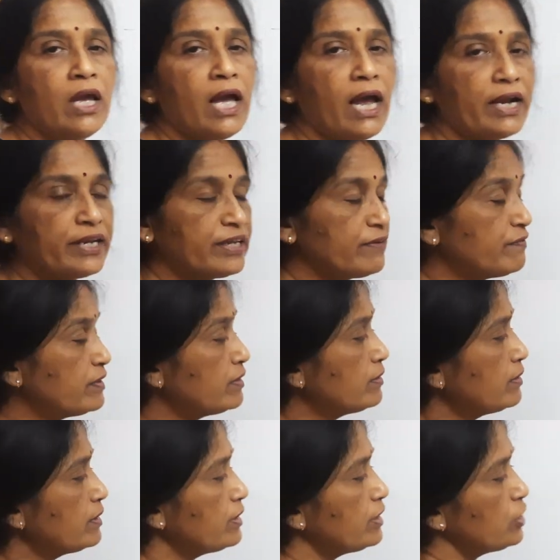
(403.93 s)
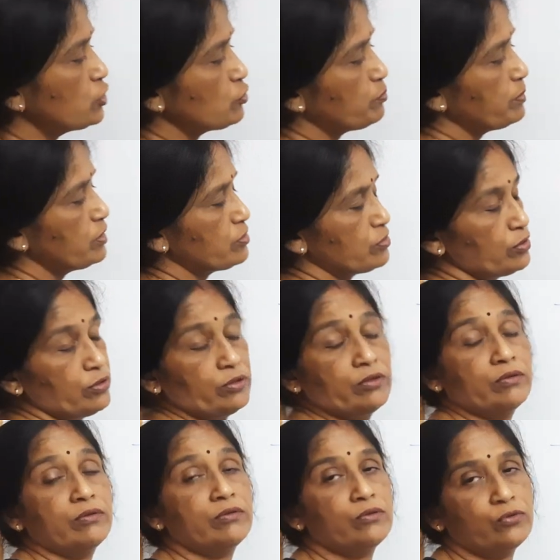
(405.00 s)
and given each piece
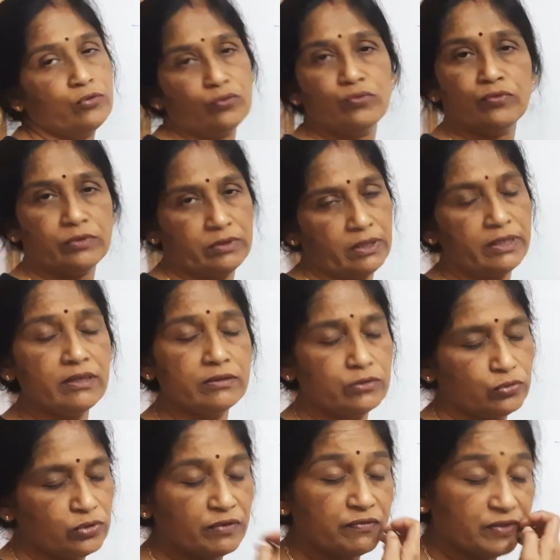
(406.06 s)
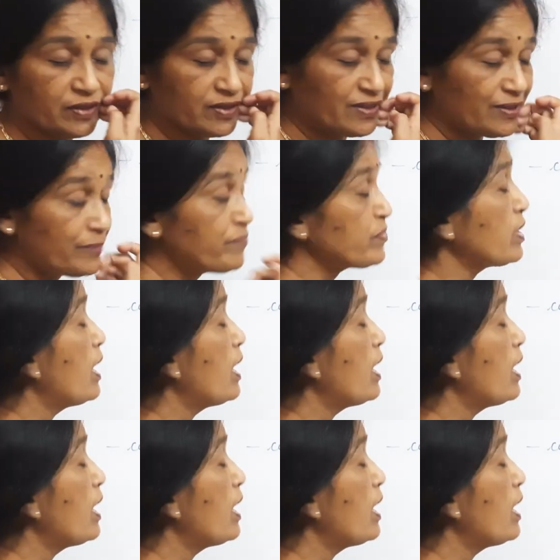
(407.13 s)
to the worker